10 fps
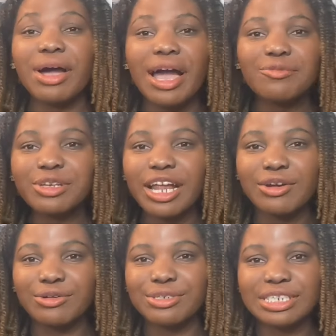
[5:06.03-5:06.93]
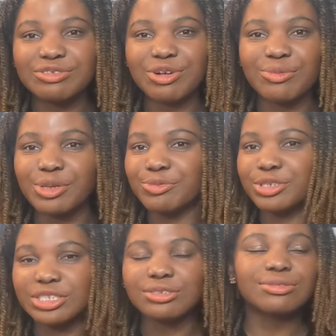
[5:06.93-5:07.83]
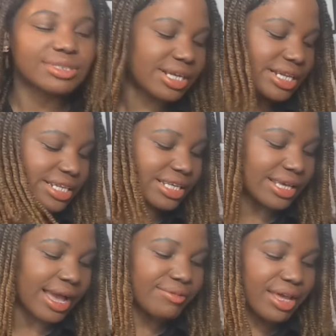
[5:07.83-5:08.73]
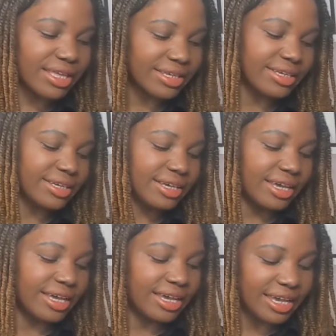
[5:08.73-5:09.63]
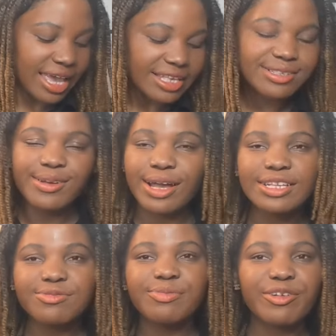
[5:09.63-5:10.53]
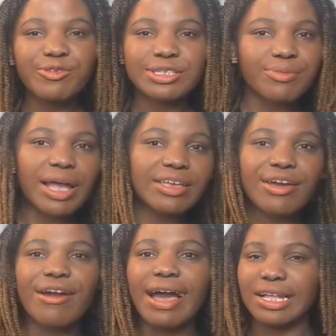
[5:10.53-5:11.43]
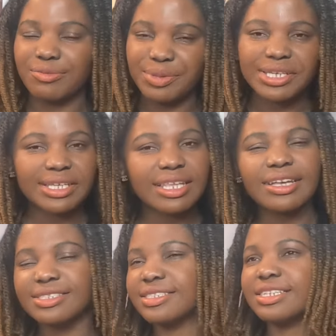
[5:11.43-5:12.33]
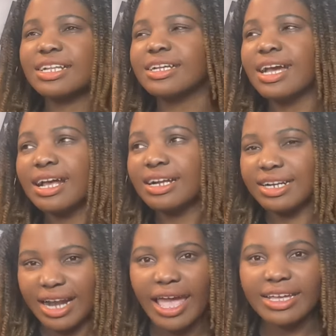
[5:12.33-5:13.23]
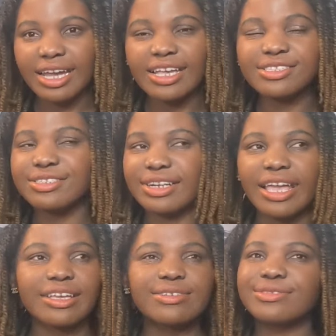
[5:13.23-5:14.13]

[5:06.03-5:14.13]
I'll be like rooting for people differently. I'm like. Hyeseon has was my girl at the beginning. I still like Hyeseon like